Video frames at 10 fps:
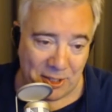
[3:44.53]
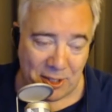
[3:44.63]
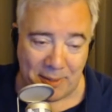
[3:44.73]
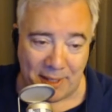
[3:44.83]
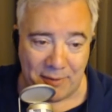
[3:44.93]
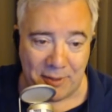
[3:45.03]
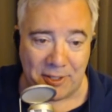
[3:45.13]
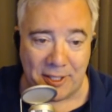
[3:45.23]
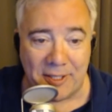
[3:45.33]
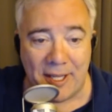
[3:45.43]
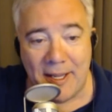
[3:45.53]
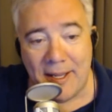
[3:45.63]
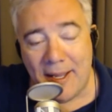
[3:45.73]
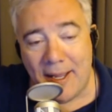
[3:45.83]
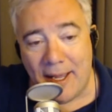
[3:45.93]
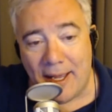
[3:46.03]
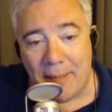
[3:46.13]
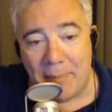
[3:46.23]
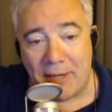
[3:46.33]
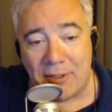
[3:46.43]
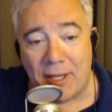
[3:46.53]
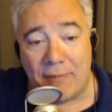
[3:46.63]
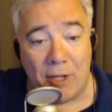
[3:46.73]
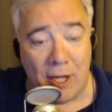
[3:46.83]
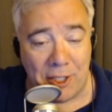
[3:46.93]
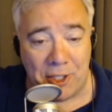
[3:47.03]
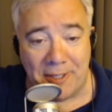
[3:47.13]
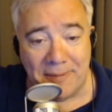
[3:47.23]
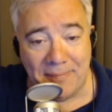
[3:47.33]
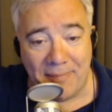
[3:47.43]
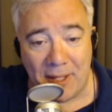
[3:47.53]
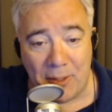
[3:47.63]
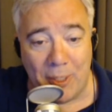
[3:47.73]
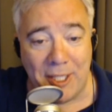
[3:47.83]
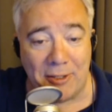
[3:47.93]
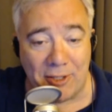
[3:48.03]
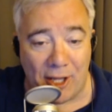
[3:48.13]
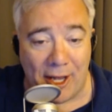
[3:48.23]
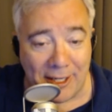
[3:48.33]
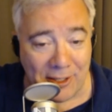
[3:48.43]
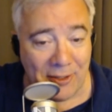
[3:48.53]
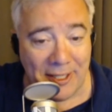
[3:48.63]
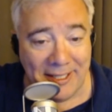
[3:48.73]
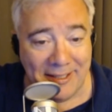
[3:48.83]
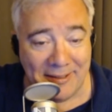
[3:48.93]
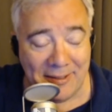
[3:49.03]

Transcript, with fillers: Yeah. You know when you have news things, uh, Microsoft Launcher, the Windows lock screen.